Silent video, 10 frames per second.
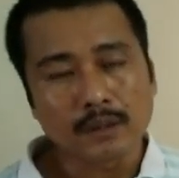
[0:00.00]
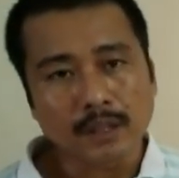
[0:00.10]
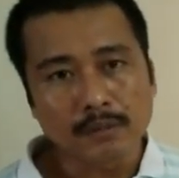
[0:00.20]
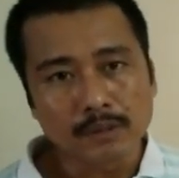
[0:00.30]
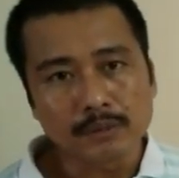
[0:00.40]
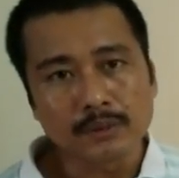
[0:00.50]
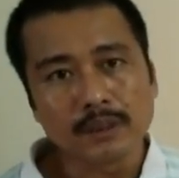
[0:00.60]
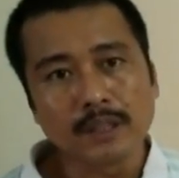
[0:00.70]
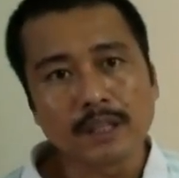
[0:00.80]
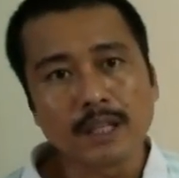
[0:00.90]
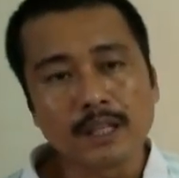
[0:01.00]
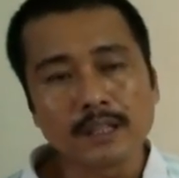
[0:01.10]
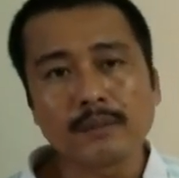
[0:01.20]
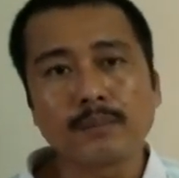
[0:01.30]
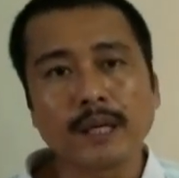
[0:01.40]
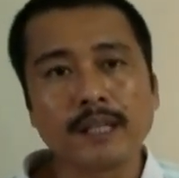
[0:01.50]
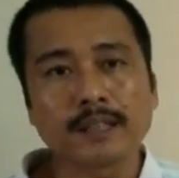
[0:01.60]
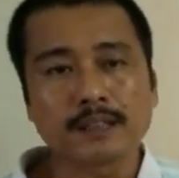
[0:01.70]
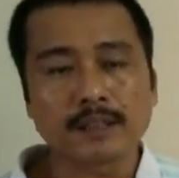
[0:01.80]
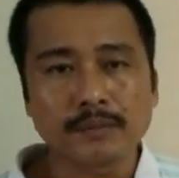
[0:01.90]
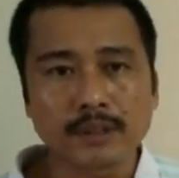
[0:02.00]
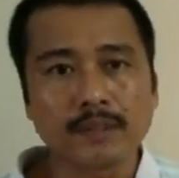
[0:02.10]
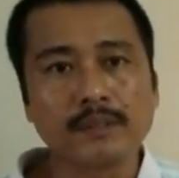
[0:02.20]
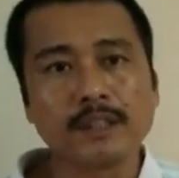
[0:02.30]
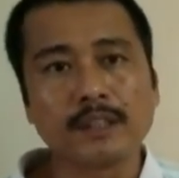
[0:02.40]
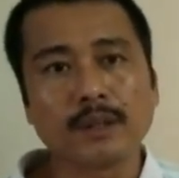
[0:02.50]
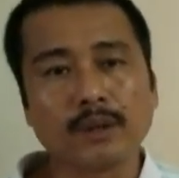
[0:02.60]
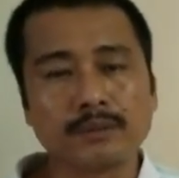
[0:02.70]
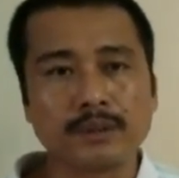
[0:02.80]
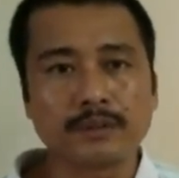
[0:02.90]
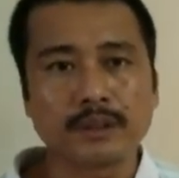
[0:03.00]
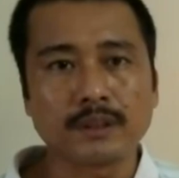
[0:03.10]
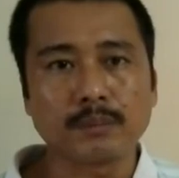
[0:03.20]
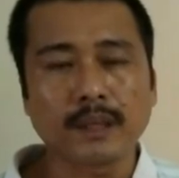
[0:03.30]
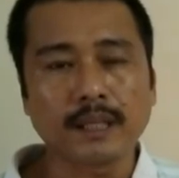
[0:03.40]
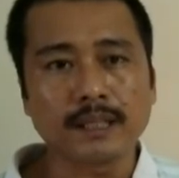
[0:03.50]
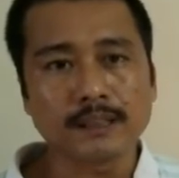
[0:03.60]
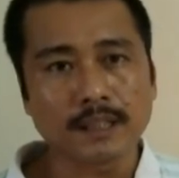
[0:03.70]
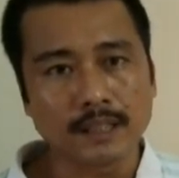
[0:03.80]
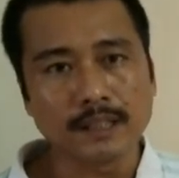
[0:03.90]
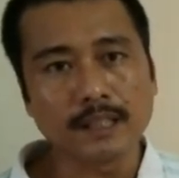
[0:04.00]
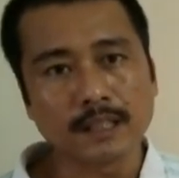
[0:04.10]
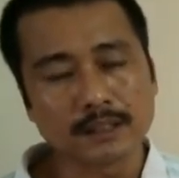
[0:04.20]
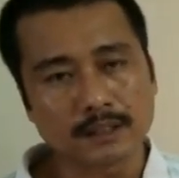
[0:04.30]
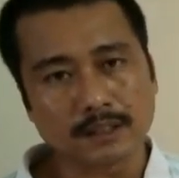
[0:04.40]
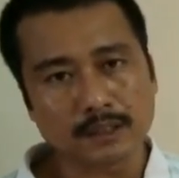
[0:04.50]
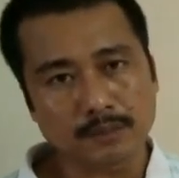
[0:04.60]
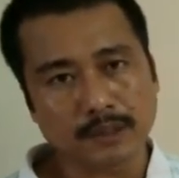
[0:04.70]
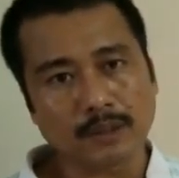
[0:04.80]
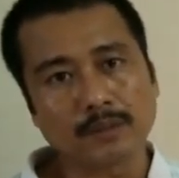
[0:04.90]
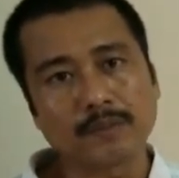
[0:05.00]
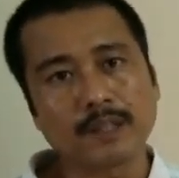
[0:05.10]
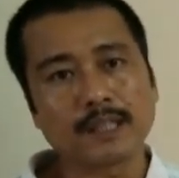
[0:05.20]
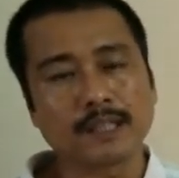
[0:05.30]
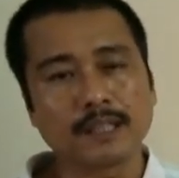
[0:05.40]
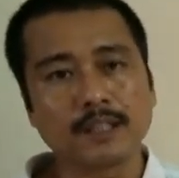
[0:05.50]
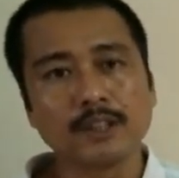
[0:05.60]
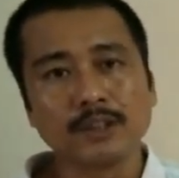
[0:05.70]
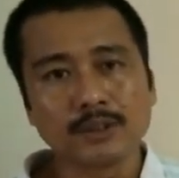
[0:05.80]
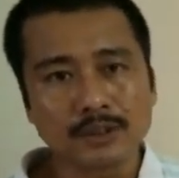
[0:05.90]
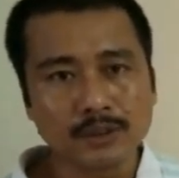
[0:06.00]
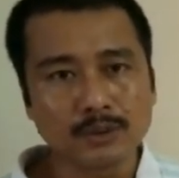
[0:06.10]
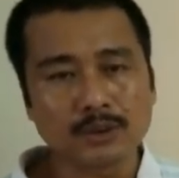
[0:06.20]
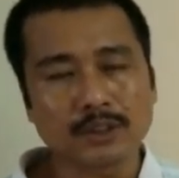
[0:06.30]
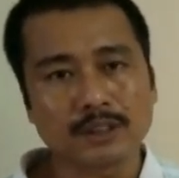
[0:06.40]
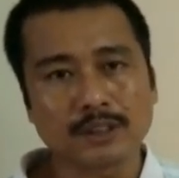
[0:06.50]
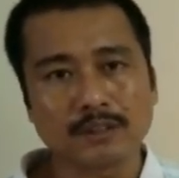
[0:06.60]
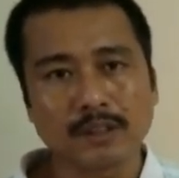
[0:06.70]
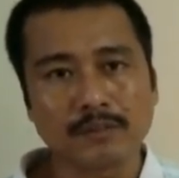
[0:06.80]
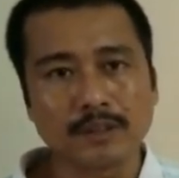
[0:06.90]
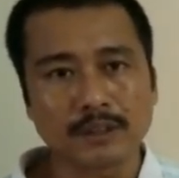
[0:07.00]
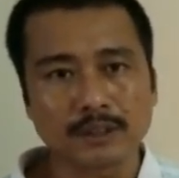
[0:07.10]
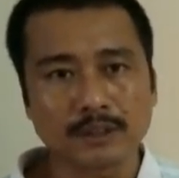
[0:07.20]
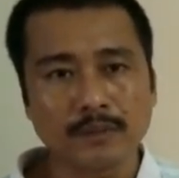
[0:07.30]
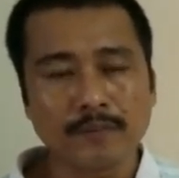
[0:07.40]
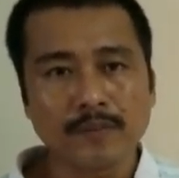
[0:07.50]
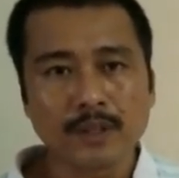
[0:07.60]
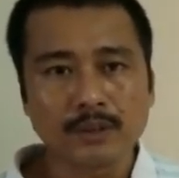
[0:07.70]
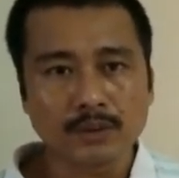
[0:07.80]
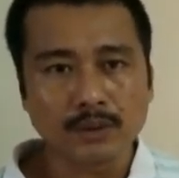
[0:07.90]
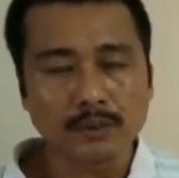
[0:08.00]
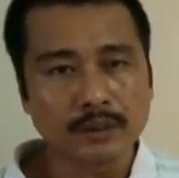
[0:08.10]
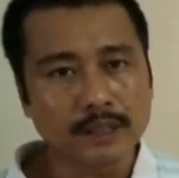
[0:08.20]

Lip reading: come up with the relative pi acceptor ability of different pi acid ligands just by comparing the CO stretching vibration. So with